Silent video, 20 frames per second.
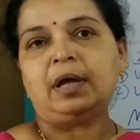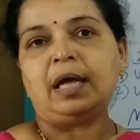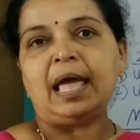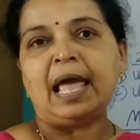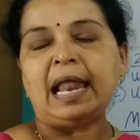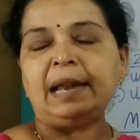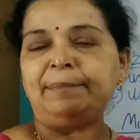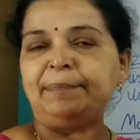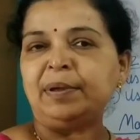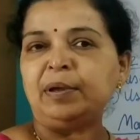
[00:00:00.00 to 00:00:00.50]

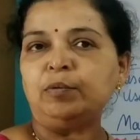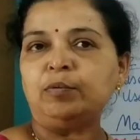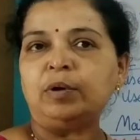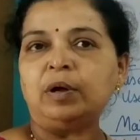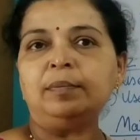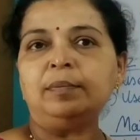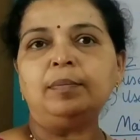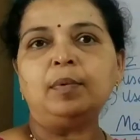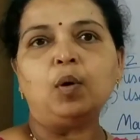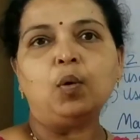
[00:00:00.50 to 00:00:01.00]
helping
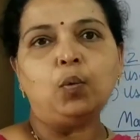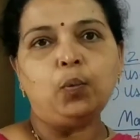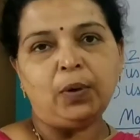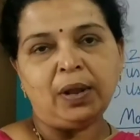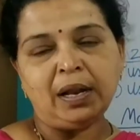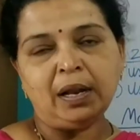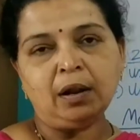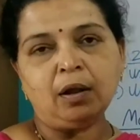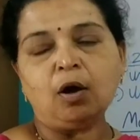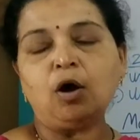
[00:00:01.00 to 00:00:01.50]
verb
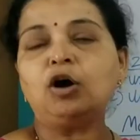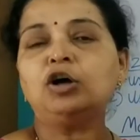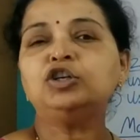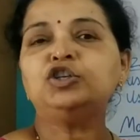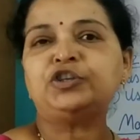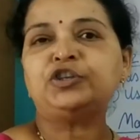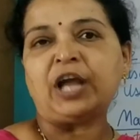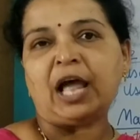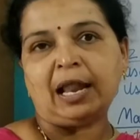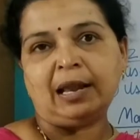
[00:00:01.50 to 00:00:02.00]
will or
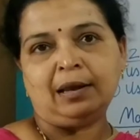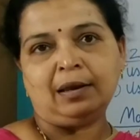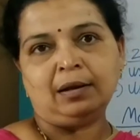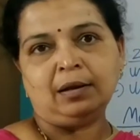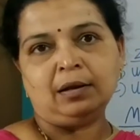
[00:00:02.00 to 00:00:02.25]
shall.